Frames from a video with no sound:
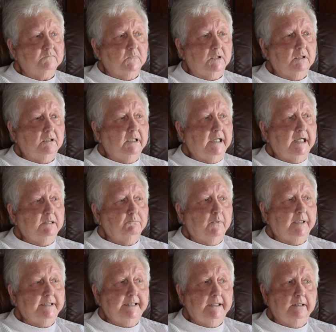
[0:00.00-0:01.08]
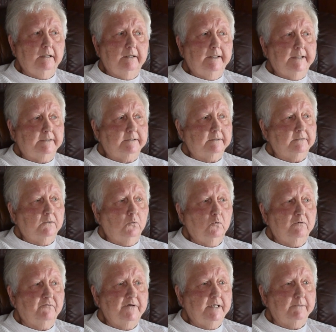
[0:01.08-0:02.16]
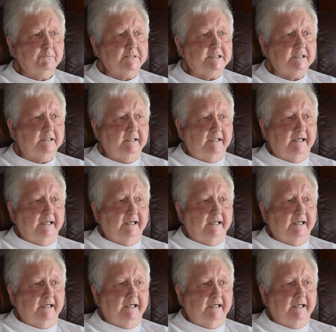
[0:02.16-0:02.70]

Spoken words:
Well, I had one I didn't like, Lola Phipps.